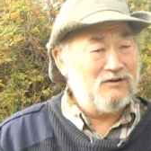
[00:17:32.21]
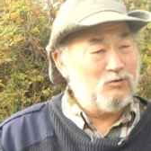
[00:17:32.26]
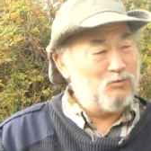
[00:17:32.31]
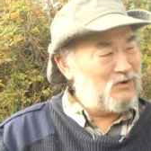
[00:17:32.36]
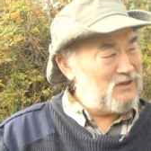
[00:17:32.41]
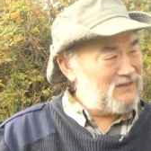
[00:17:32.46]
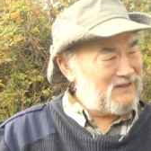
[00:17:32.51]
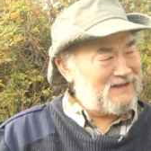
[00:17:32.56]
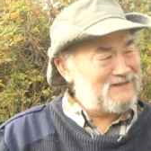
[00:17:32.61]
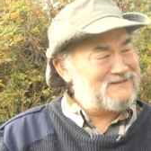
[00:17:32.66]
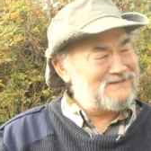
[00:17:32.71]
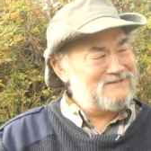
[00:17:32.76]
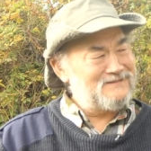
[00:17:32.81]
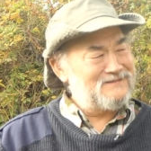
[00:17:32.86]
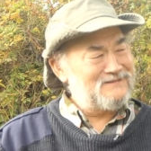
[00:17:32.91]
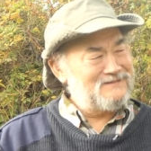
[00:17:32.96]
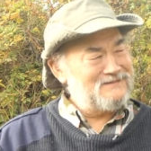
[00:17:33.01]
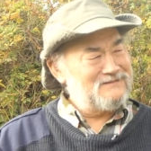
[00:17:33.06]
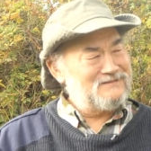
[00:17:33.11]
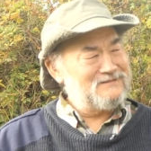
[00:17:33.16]
Well, that
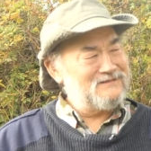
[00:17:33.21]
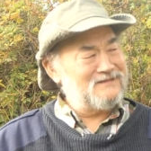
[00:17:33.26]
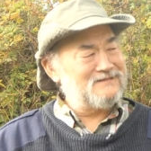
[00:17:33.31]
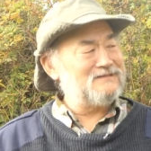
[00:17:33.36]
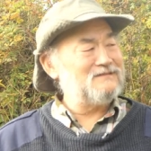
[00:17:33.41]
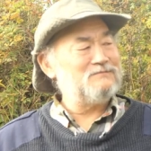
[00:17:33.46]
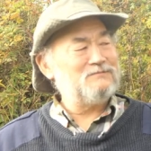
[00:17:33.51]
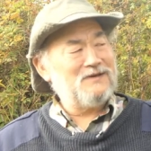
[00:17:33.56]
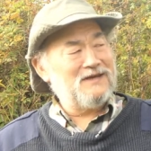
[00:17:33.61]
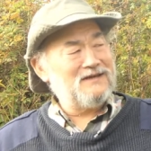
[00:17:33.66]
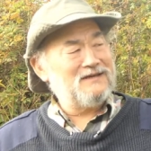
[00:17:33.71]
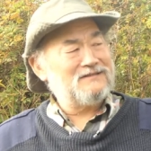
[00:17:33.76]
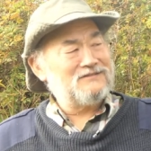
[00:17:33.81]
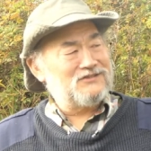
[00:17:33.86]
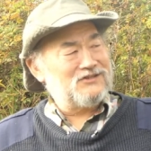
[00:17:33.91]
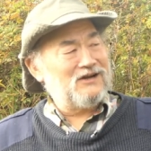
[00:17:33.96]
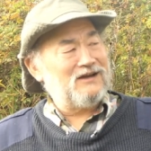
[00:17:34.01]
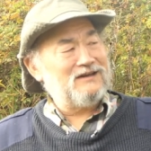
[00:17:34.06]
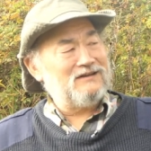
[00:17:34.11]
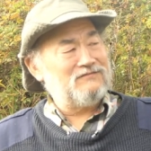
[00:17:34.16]
doesn't make
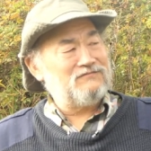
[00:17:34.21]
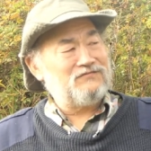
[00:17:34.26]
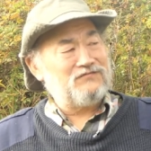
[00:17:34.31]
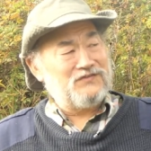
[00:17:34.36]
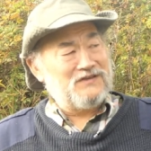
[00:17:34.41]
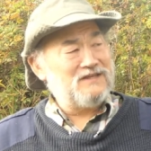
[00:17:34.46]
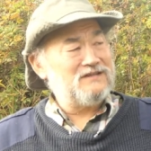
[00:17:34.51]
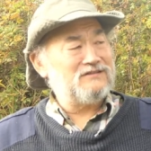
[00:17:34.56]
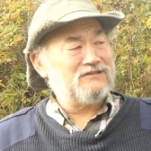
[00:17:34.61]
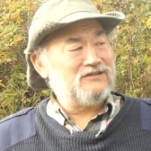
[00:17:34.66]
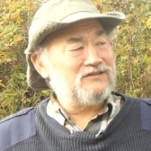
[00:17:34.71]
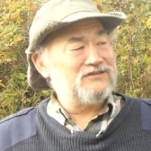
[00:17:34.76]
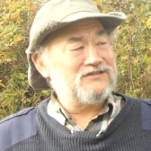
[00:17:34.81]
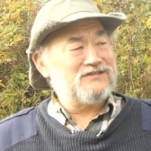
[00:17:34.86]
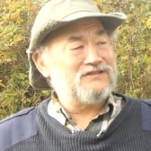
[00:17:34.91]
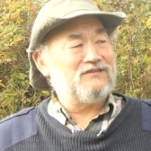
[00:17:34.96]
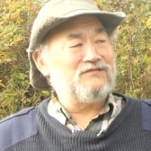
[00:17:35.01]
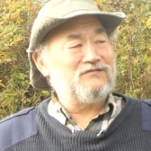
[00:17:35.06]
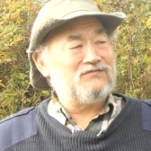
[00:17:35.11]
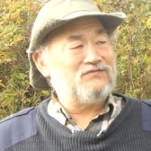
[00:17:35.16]
giant
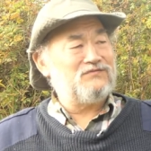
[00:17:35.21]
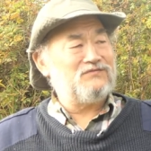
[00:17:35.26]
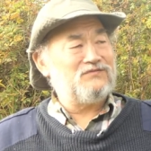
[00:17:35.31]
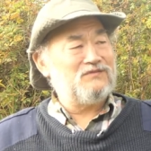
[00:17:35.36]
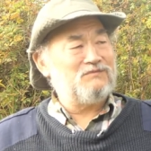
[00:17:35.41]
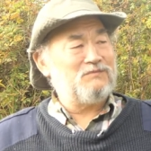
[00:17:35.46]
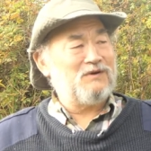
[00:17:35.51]
fields of